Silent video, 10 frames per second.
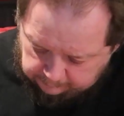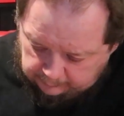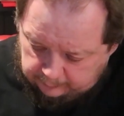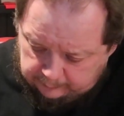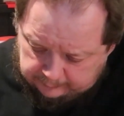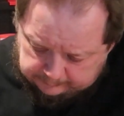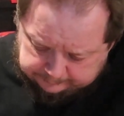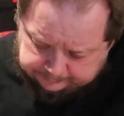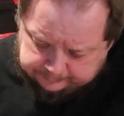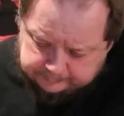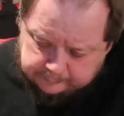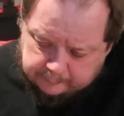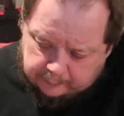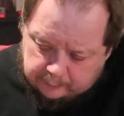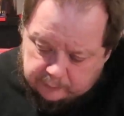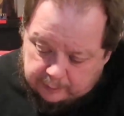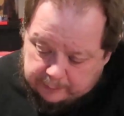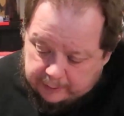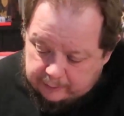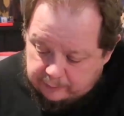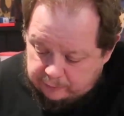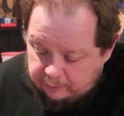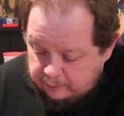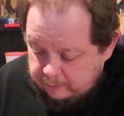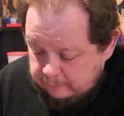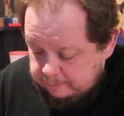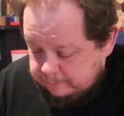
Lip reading: Alright, let's get a bite of this sucker.